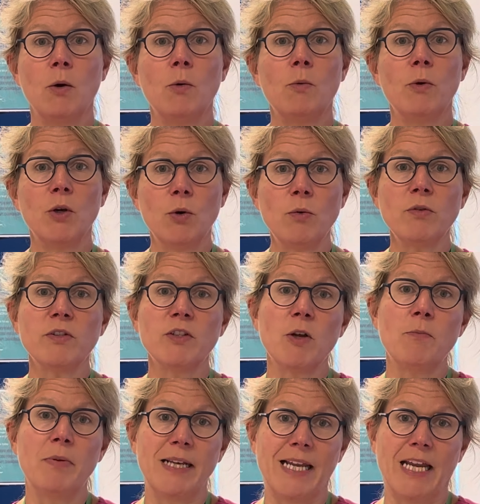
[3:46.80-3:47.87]
We also
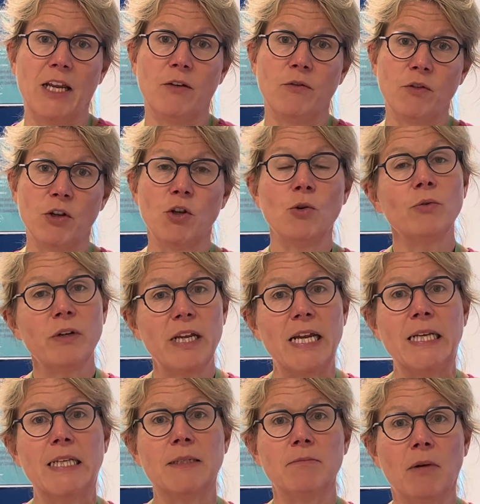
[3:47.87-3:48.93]
believe that your
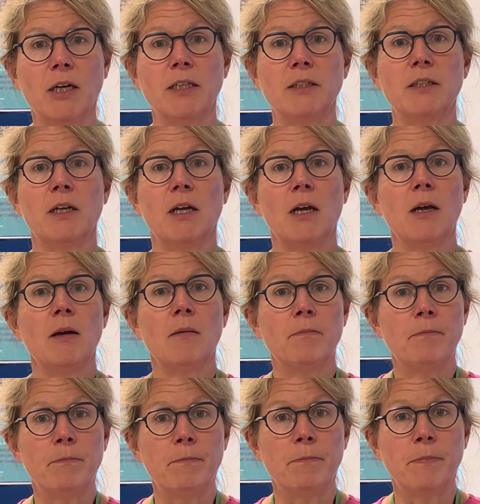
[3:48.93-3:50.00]
needs might
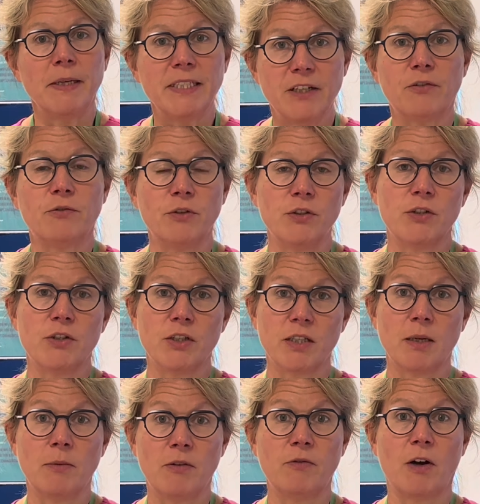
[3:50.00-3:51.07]
be different to
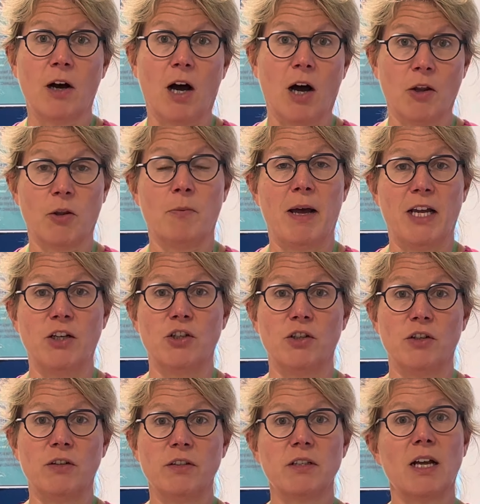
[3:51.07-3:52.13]
some of our other
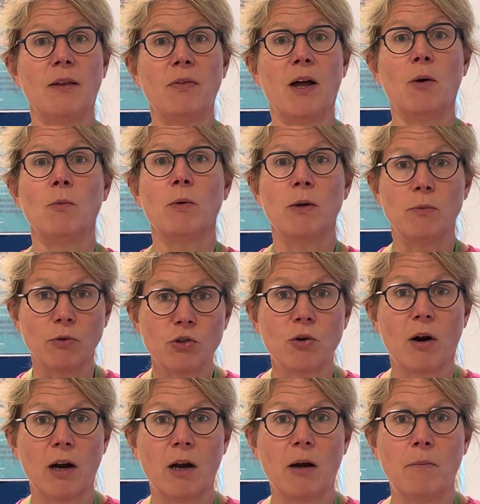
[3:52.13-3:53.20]
patients, and that we will
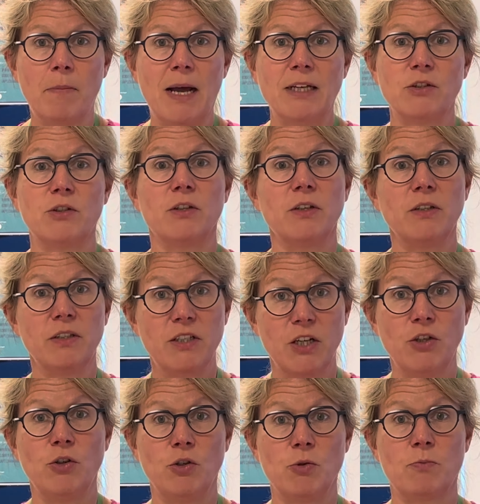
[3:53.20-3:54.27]
try our best to
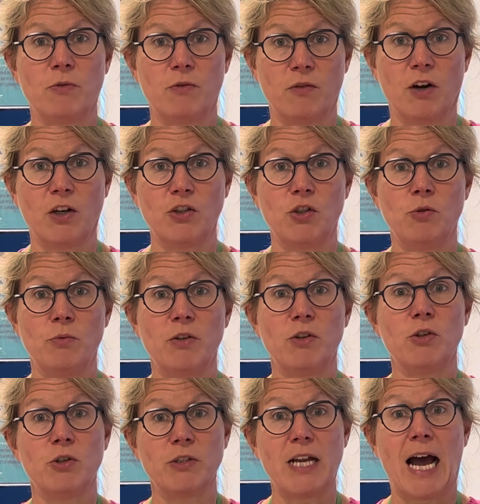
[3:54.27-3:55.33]
continue to provide you with
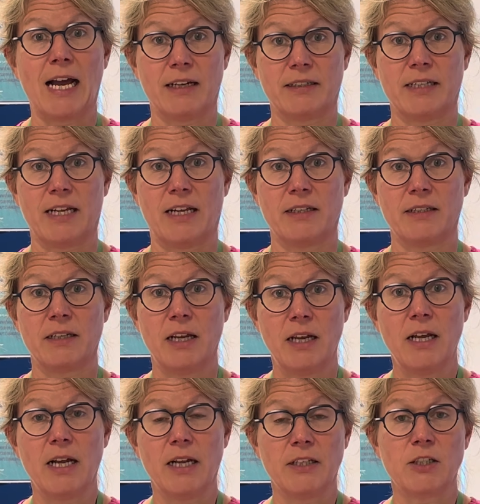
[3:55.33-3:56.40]
good access
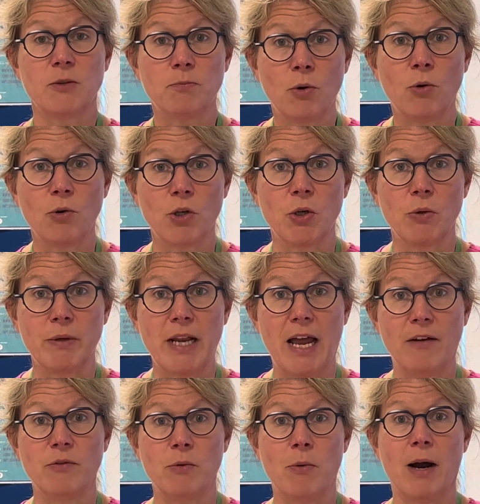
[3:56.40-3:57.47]
and support you in
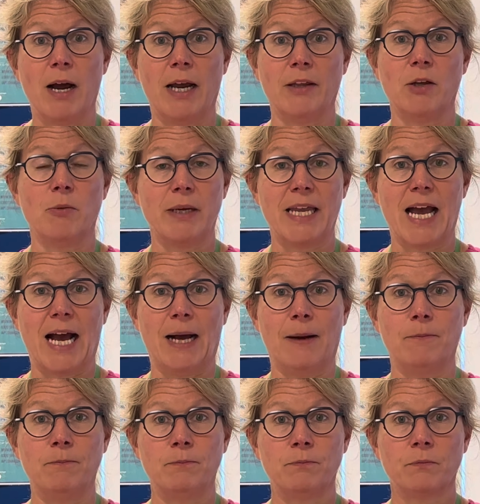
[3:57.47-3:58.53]
every way that we can.